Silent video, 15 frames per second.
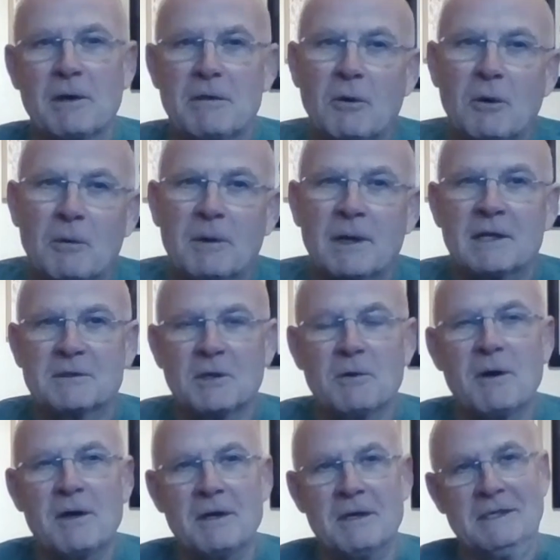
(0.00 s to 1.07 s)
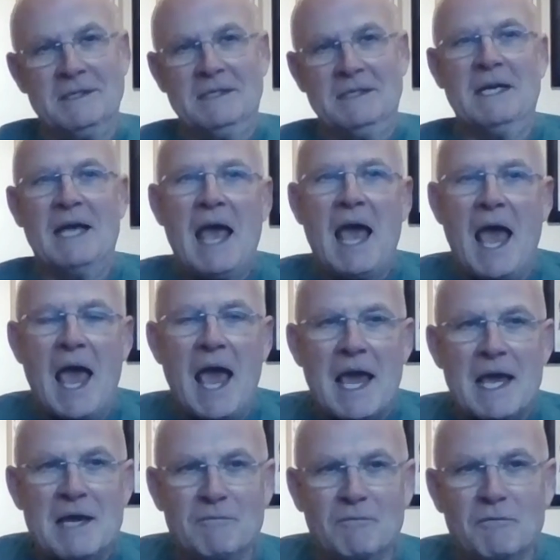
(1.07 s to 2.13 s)
I thought, well, I'll do
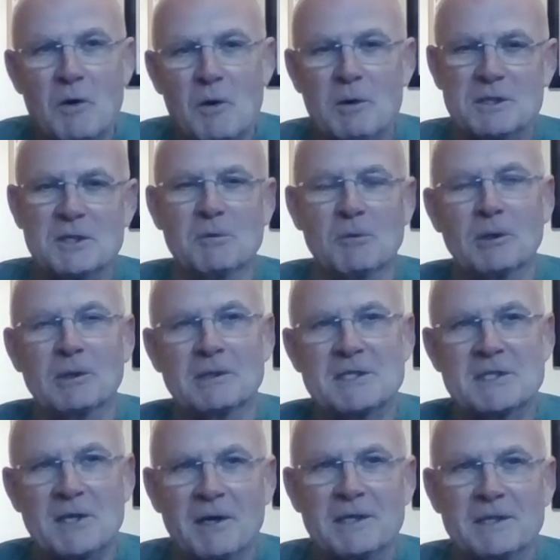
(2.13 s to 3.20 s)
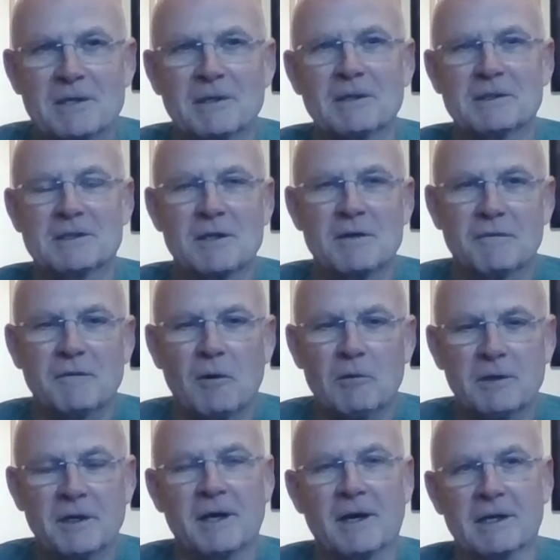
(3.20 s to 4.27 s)
a virtual cycle to the
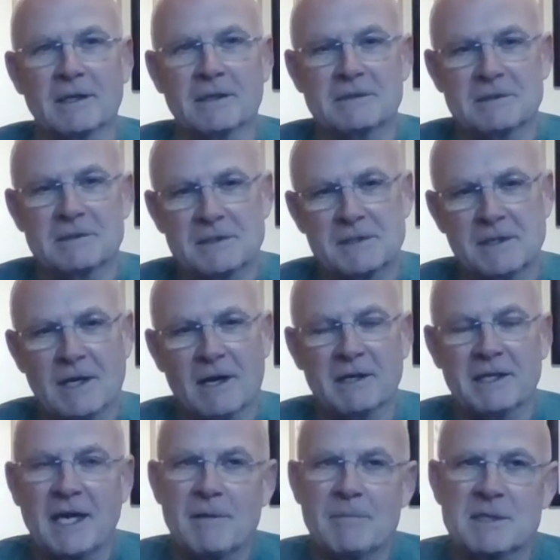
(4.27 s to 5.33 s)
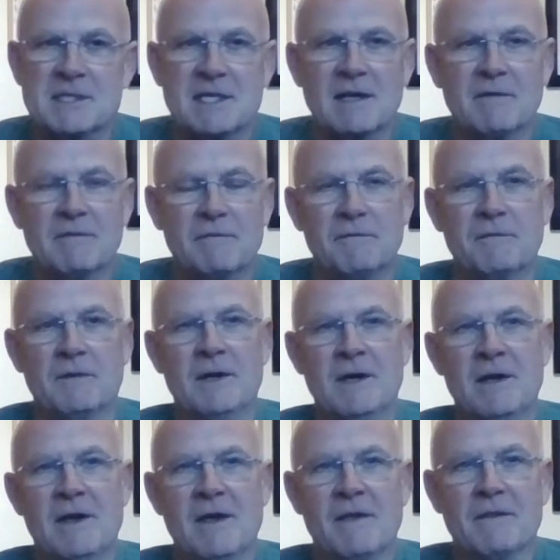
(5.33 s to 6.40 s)
Falkland Islands. I gave myself
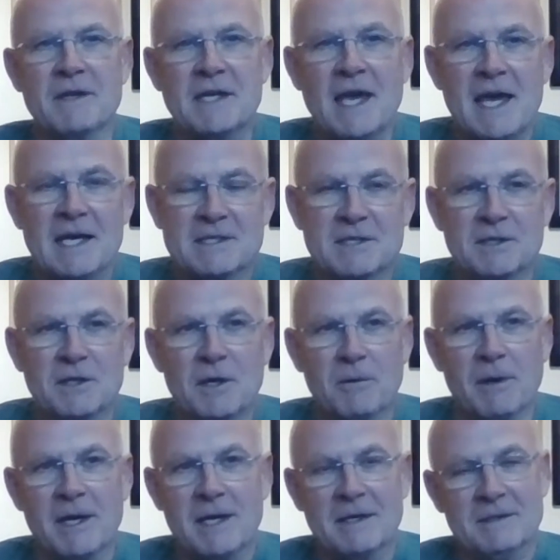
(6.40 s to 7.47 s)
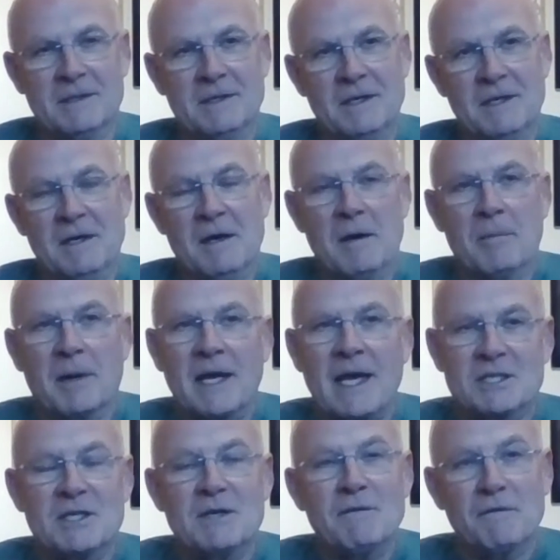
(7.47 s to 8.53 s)
the year to do it, but I
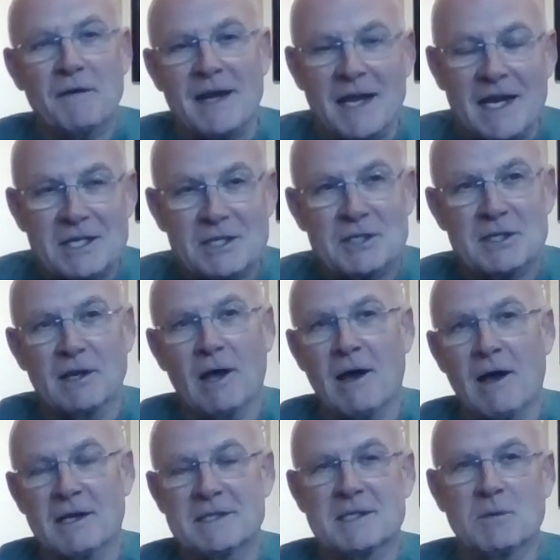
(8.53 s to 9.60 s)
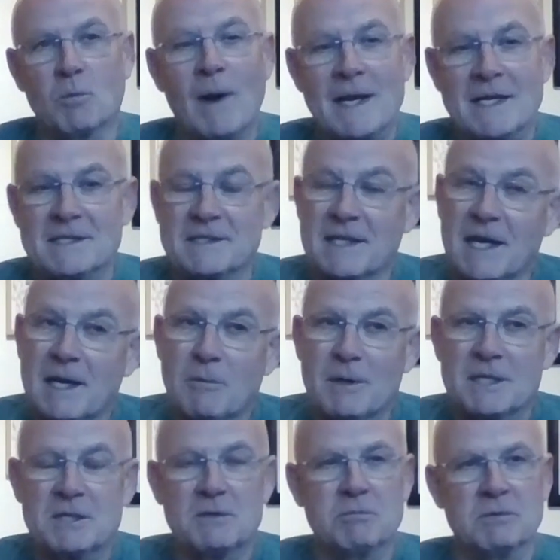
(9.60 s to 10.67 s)
actually finished last Wednesday,
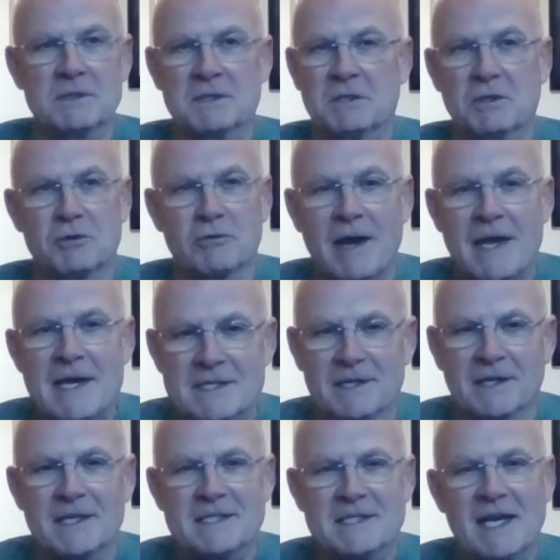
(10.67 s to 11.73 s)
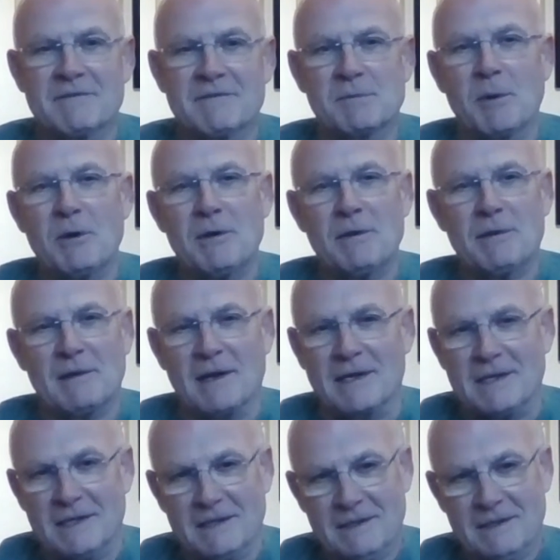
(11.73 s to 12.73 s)
which was crazily Taff's birthday.